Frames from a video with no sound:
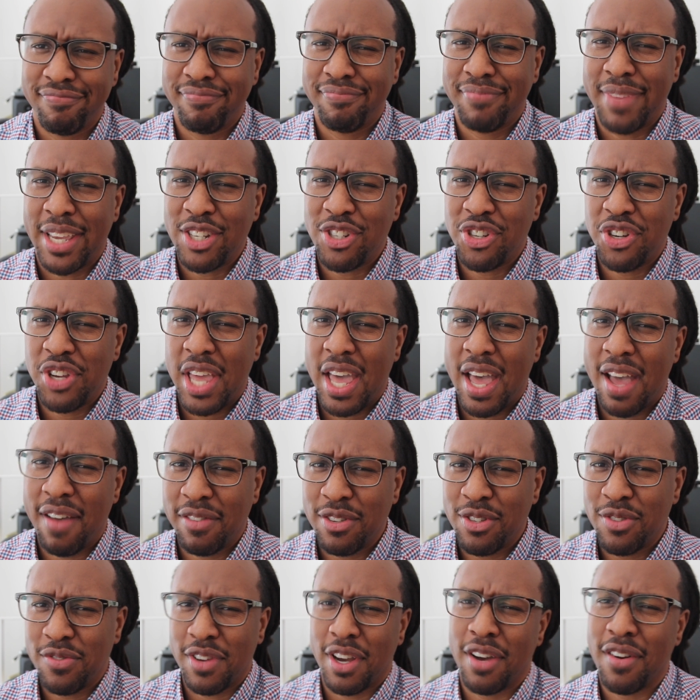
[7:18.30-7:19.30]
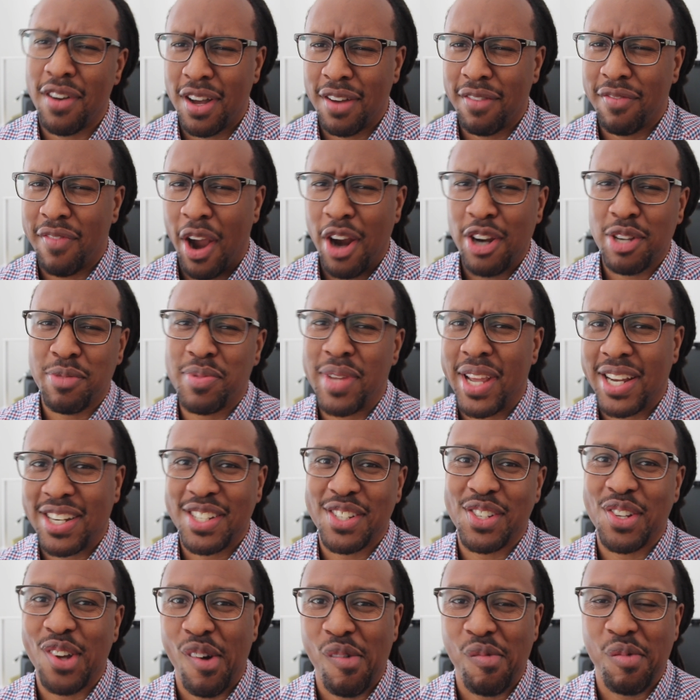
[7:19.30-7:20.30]
Make sure you have a virus
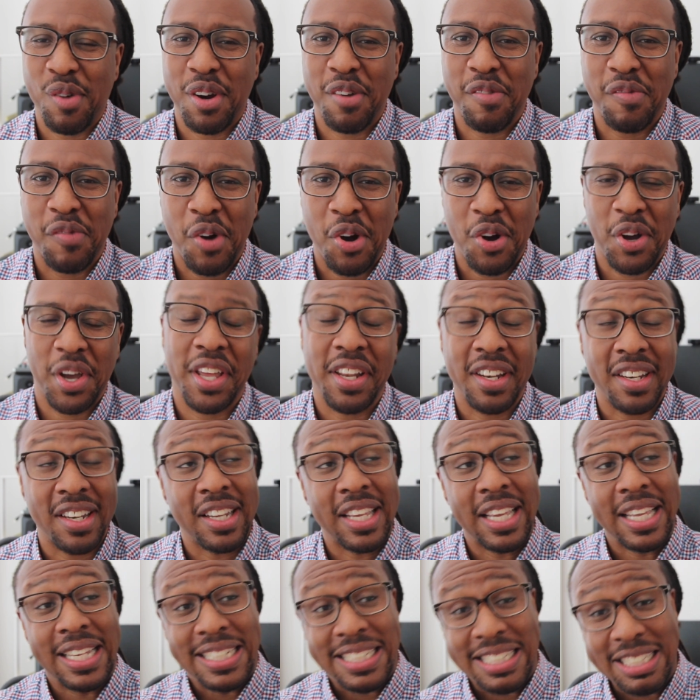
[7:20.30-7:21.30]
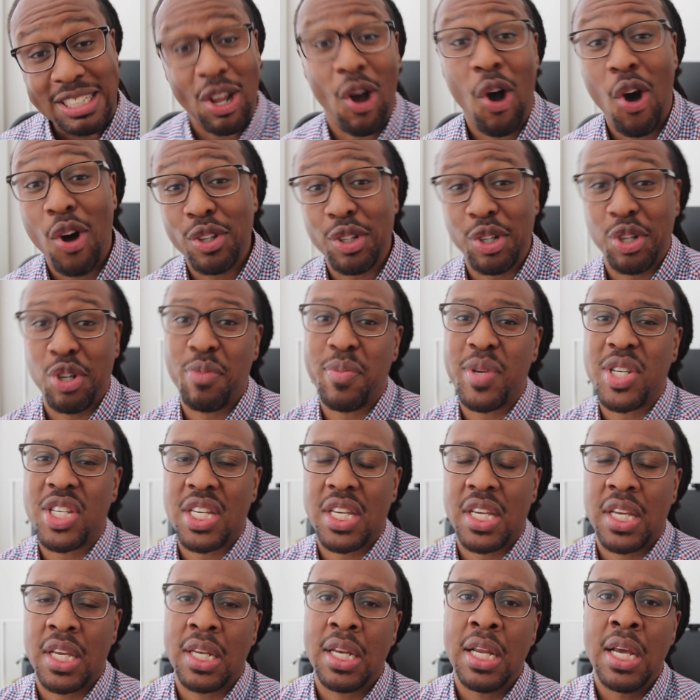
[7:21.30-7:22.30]
protection software installed in your
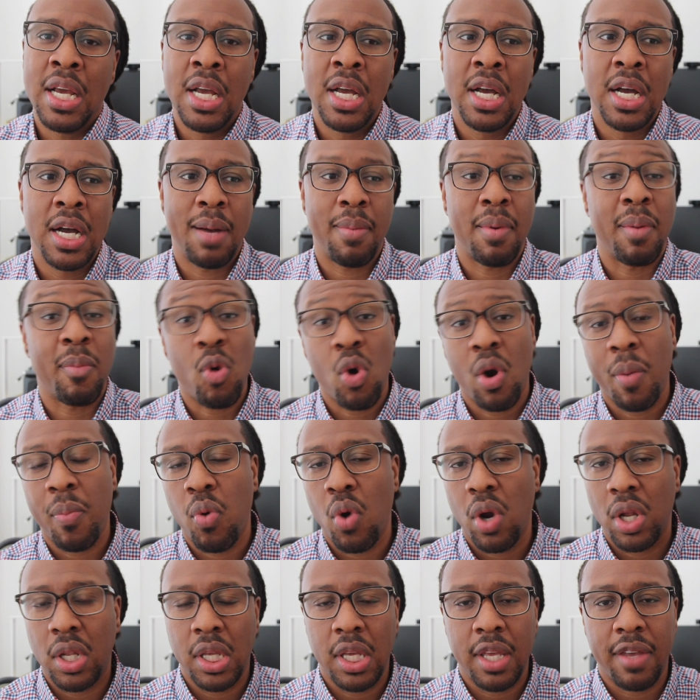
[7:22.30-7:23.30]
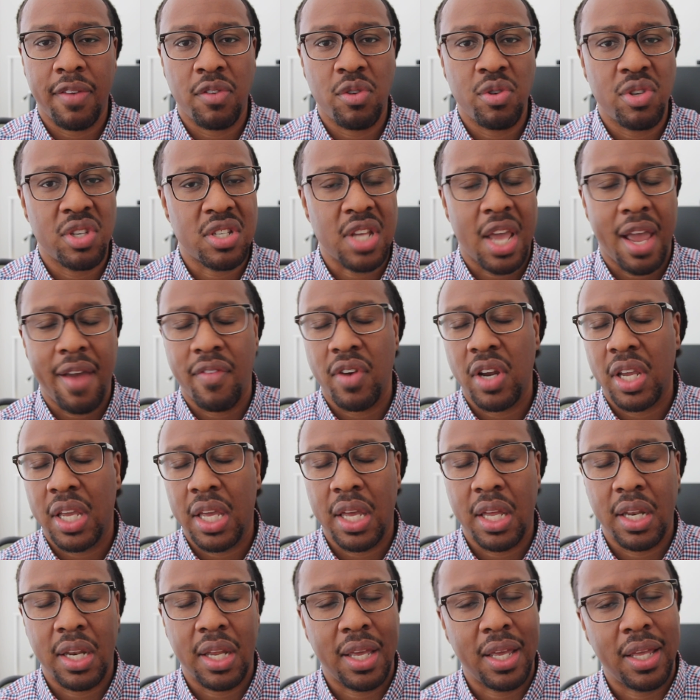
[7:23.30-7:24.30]
machine. But more importantly, if you just ever
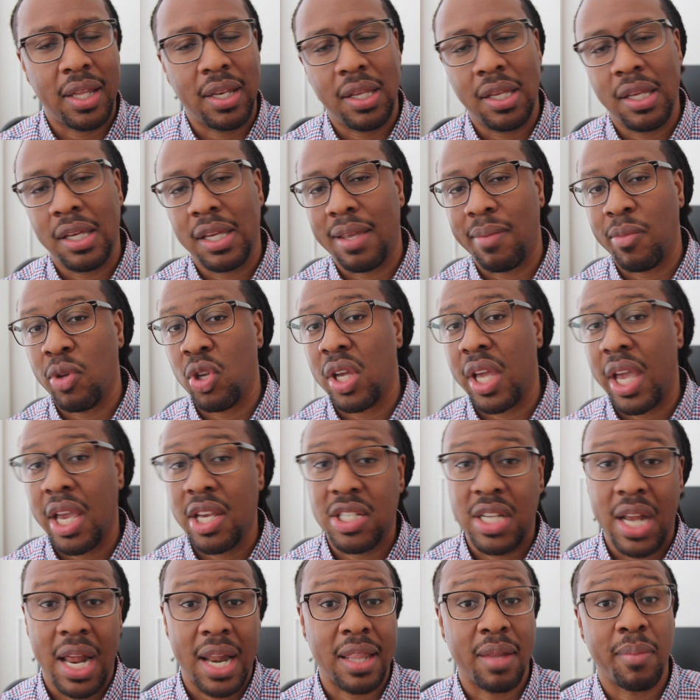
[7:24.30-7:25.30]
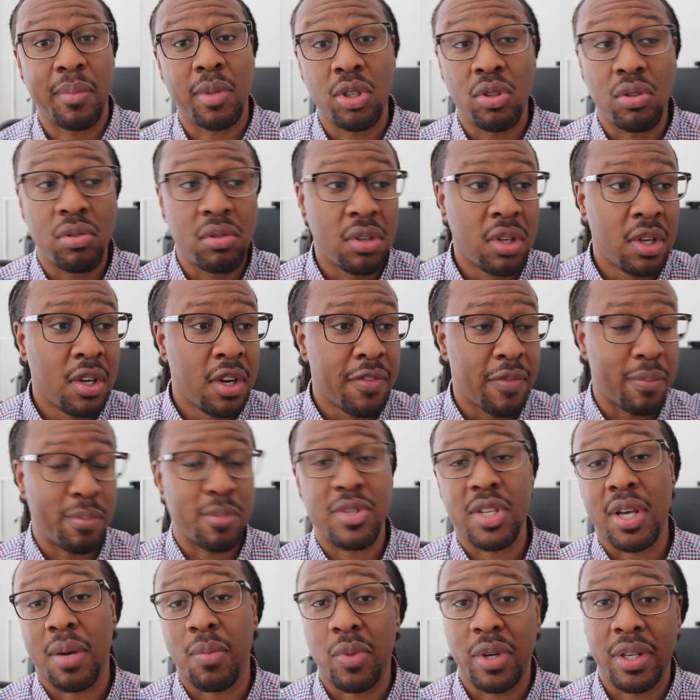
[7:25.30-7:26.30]
get any communication out of the blue from
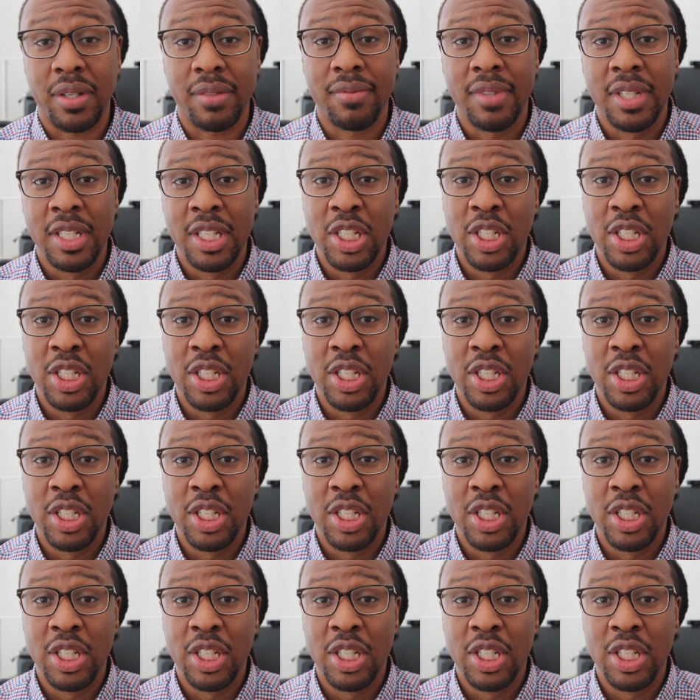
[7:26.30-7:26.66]
someone